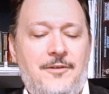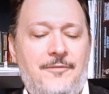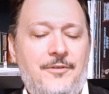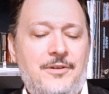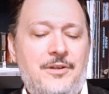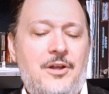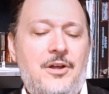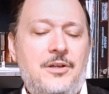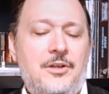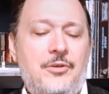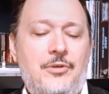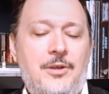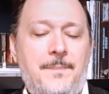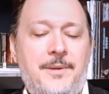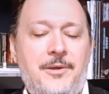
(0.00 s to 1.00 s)
over an
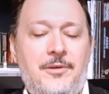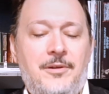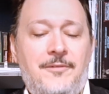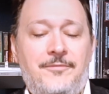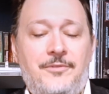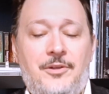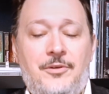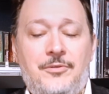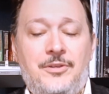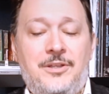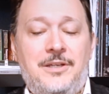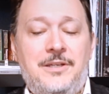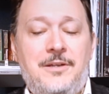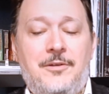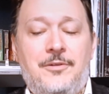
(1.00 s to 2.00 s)
ongoing period of longer
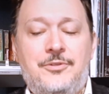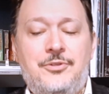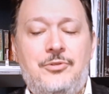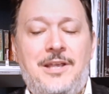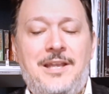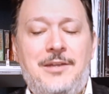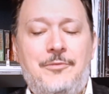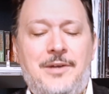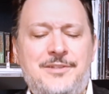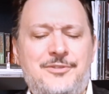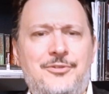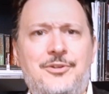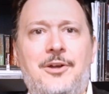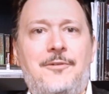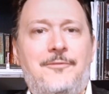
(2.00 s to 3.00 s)
than a year or two anyway,
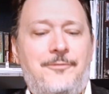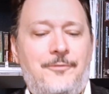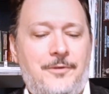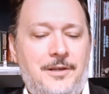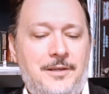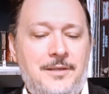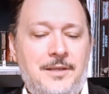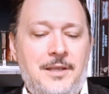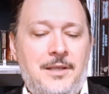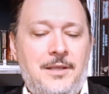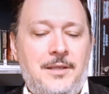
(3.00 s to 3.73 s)
so go for it.